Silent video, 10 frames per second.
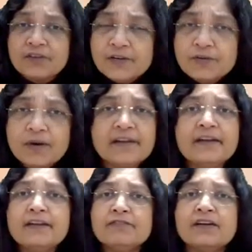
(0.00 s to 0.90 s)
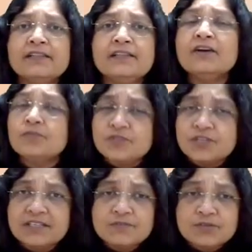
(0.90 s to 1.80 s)
try to identify the
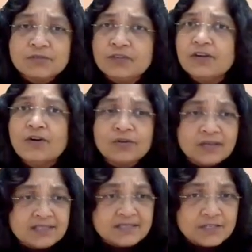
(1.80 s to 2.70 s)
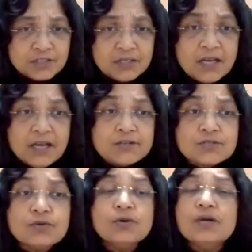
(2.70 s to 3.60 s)
objectives of the organization.
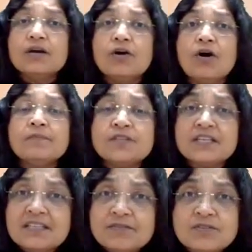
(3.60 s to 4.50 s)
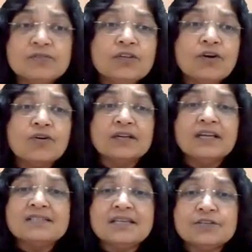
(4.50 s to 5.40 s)
So objectives of the
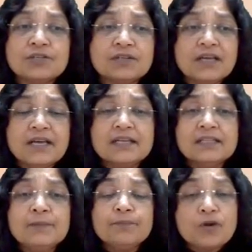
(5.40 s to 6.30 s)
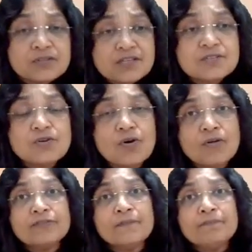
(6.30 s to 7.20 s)
organization, the process
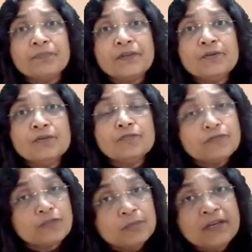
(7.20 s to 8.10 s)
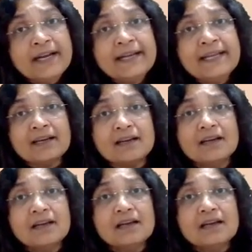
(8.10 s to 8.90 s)
of, you know, formulating